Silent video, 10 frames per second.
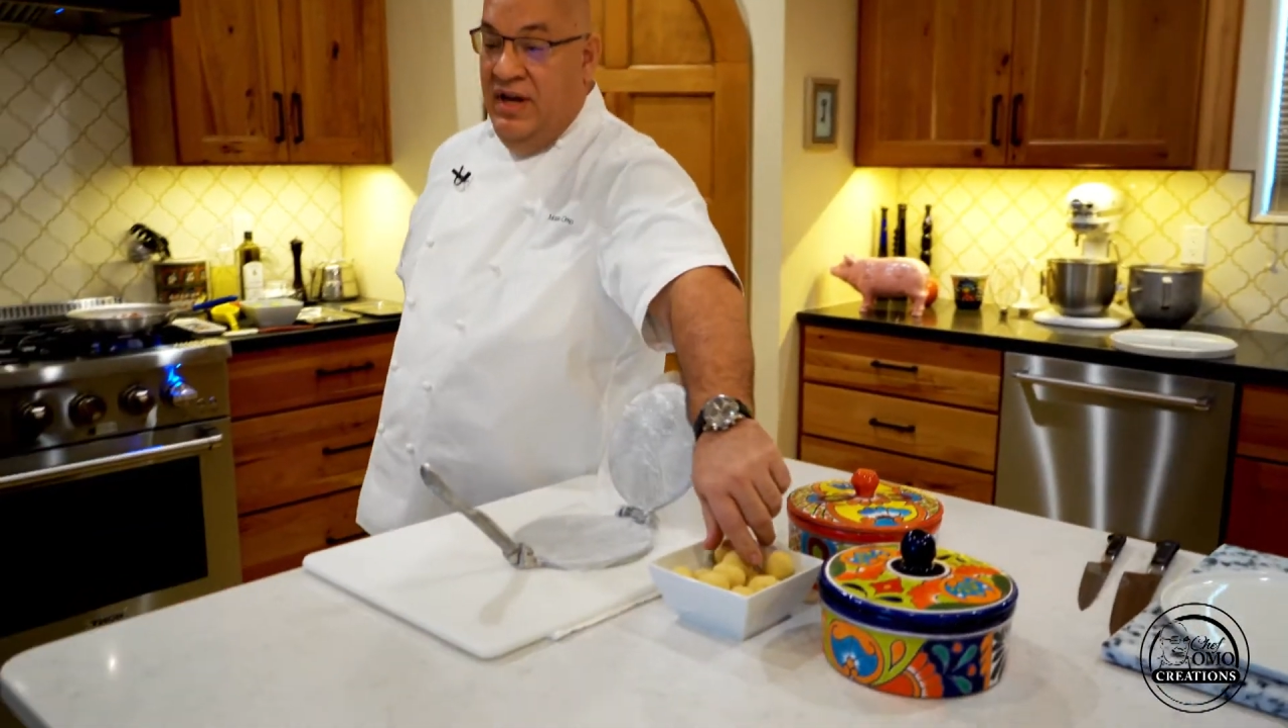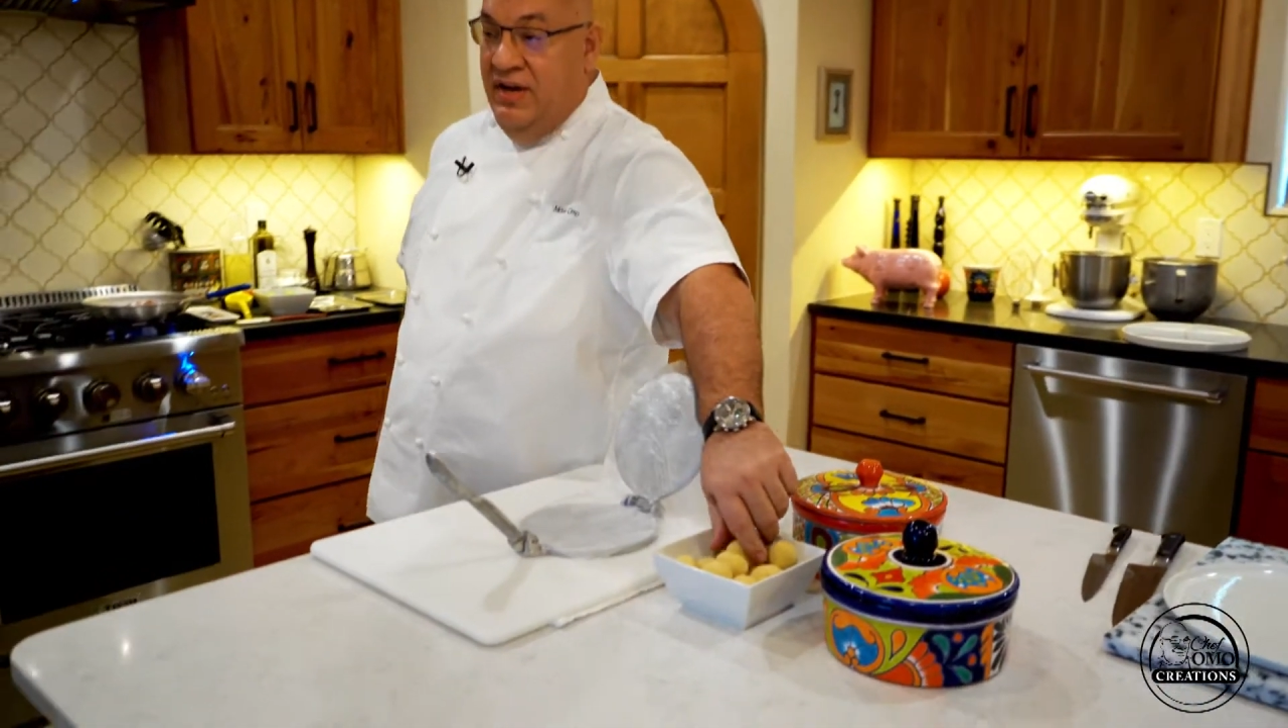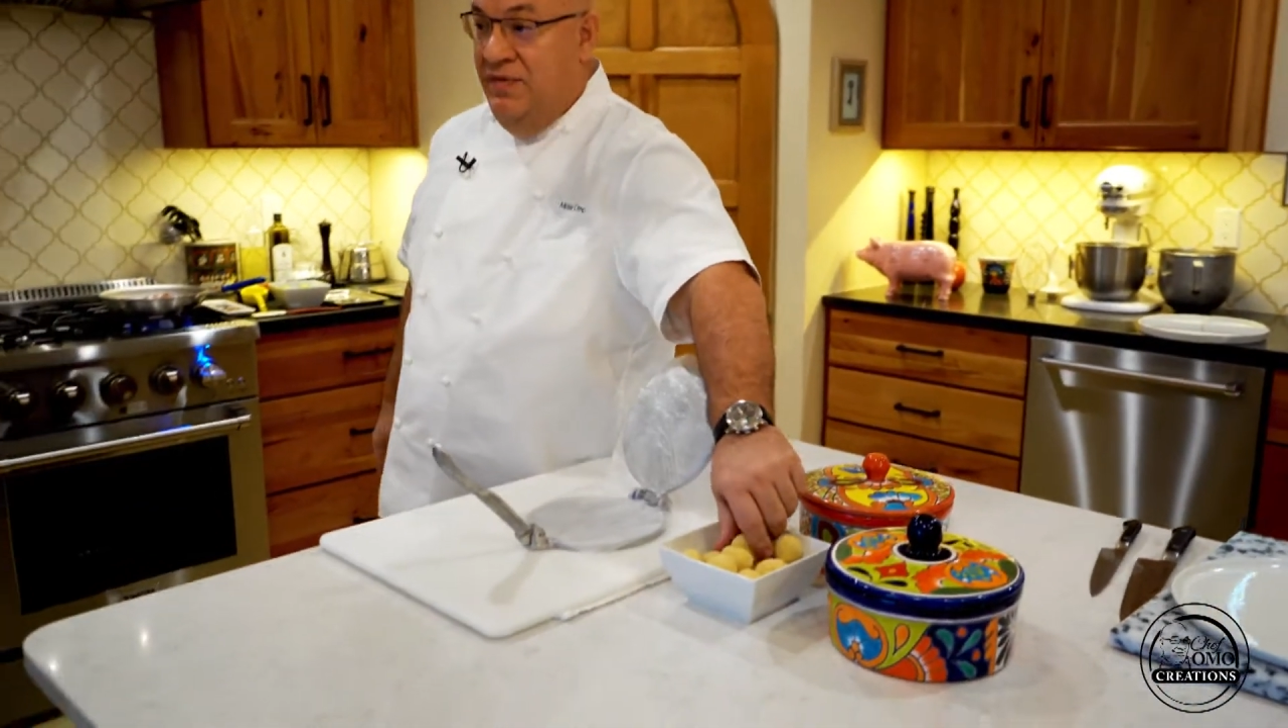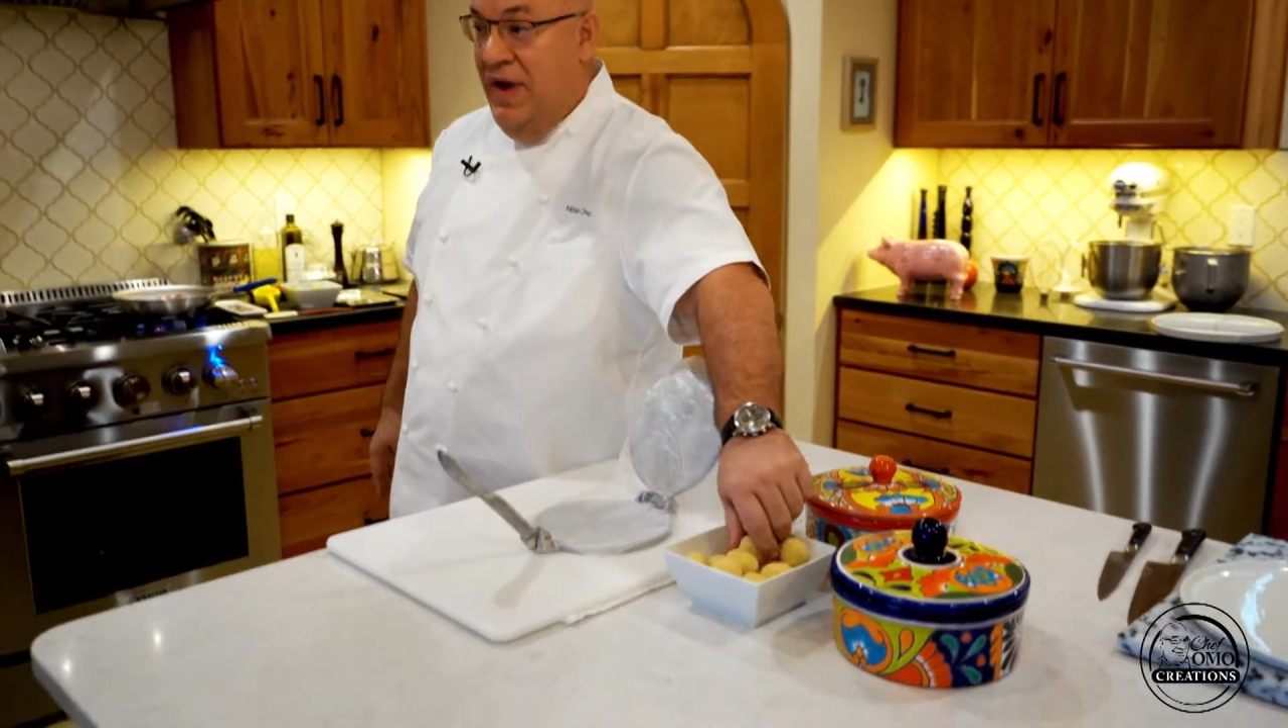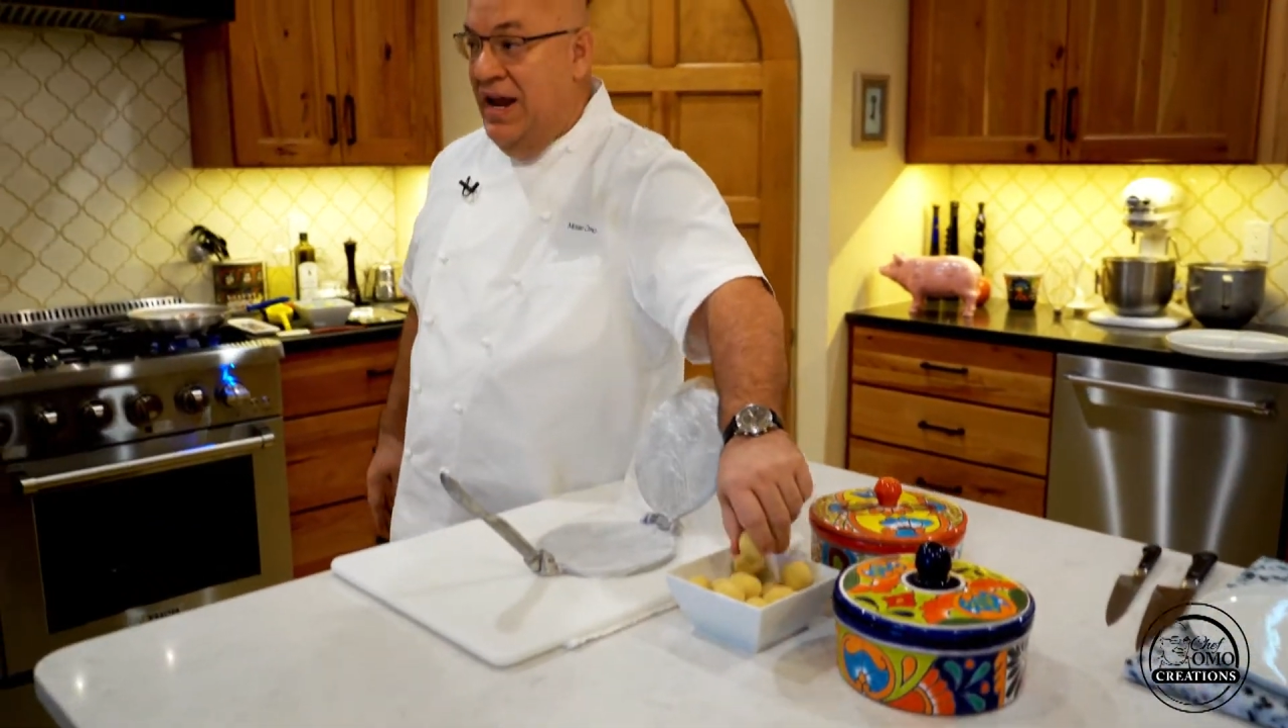
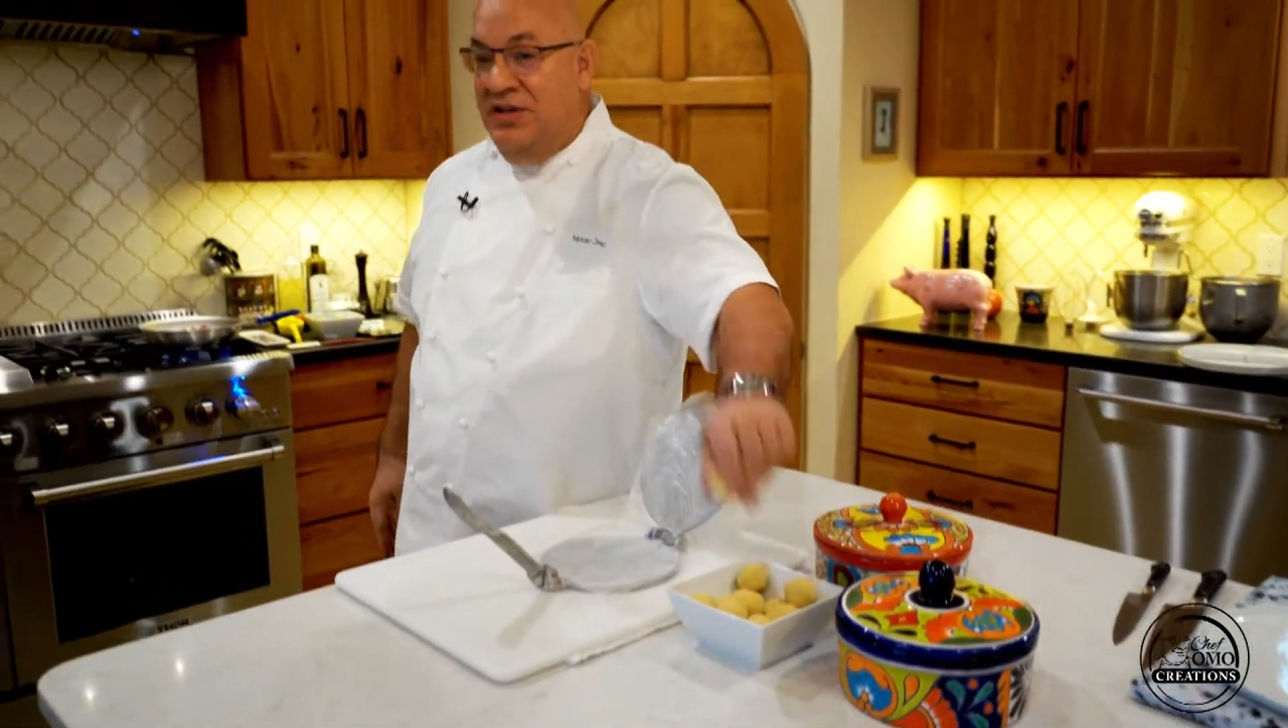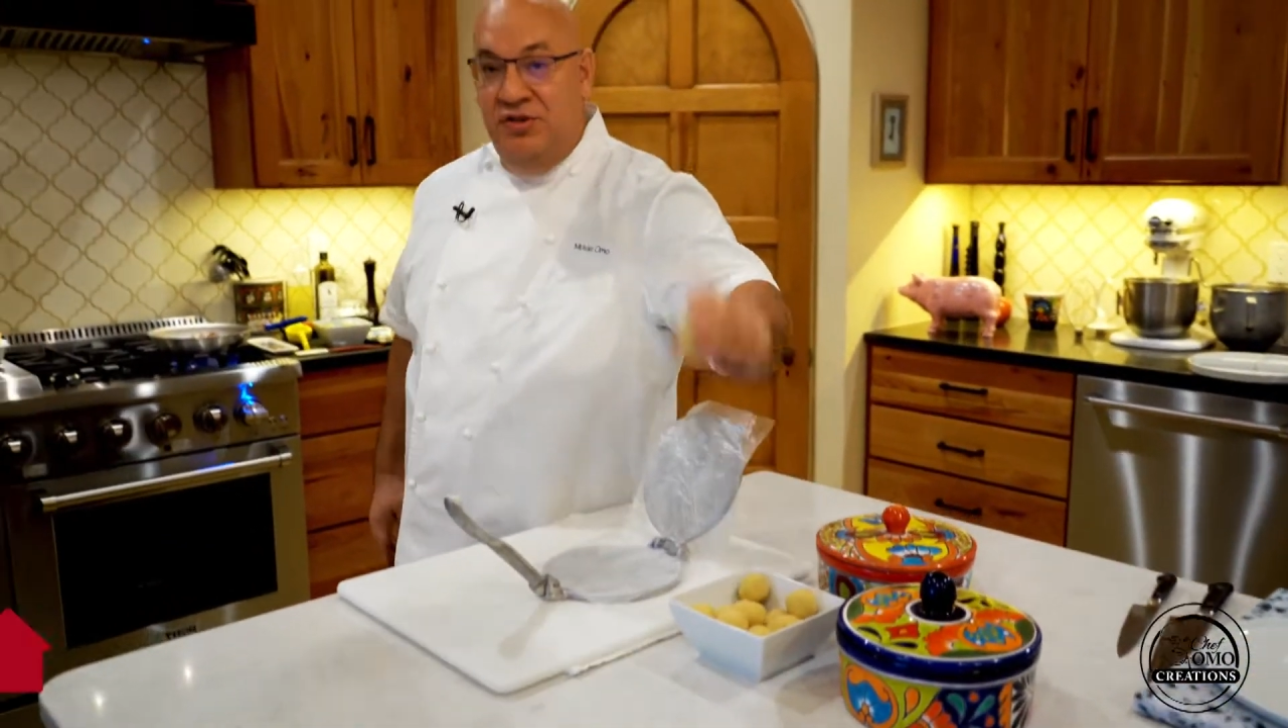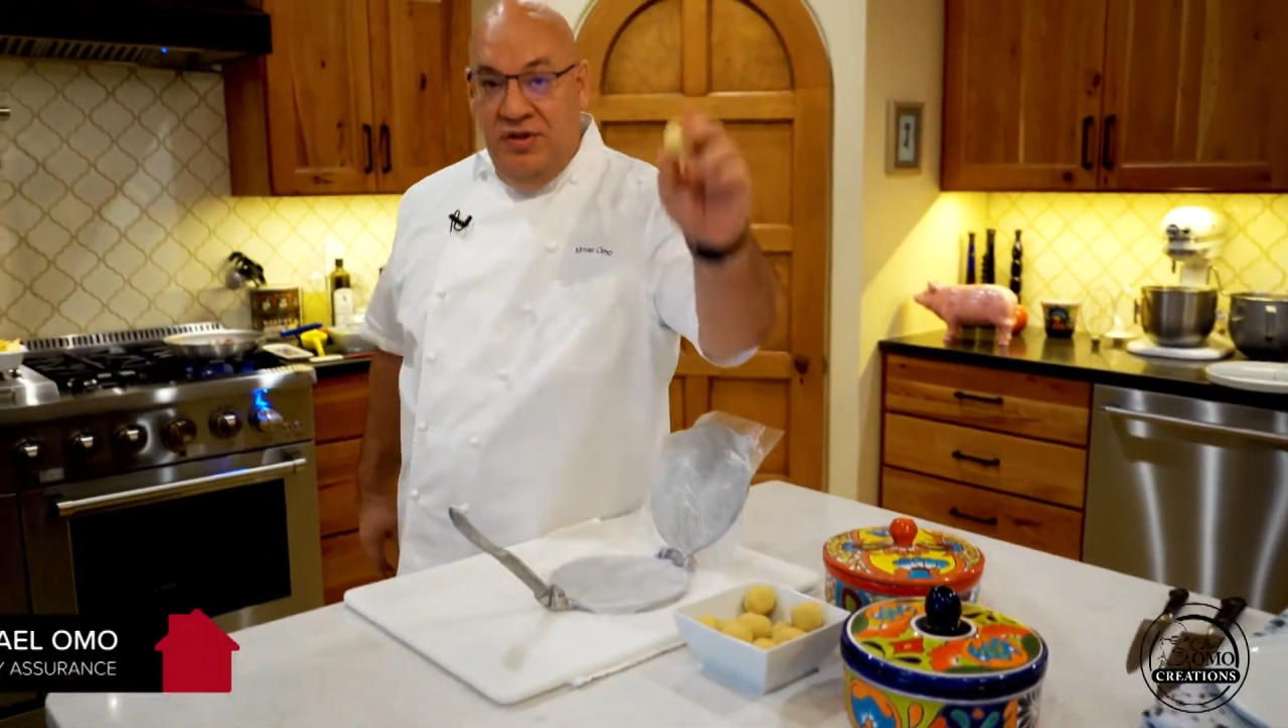advanced.